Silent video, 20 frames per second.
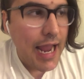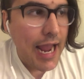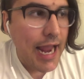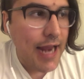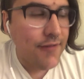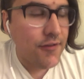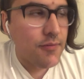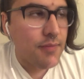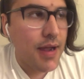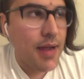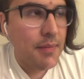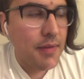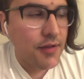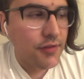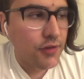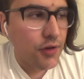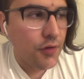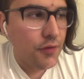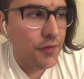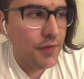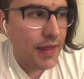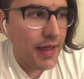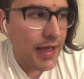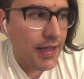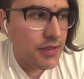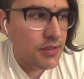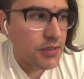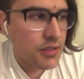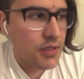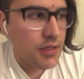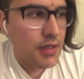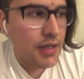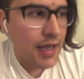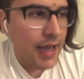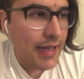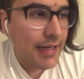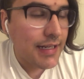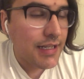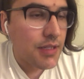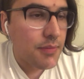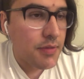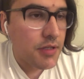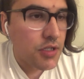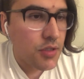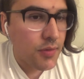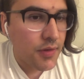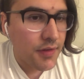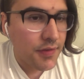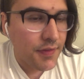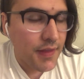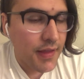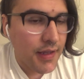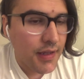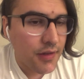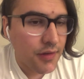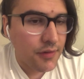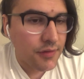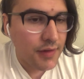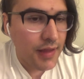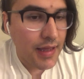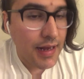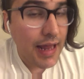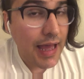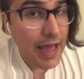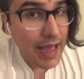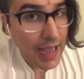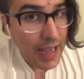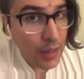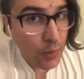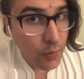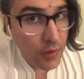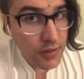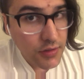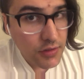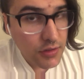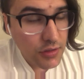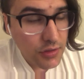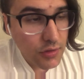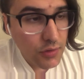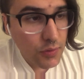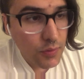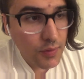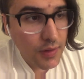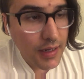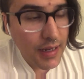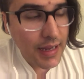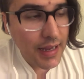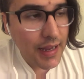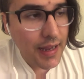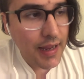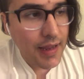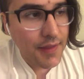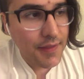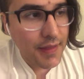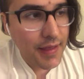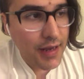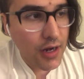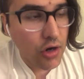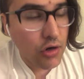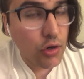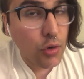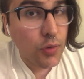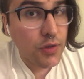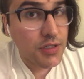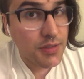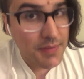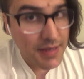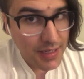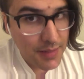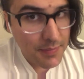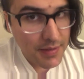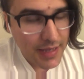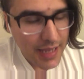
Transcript: and remind myself that I need to be doing things that I want to do and that are going to make me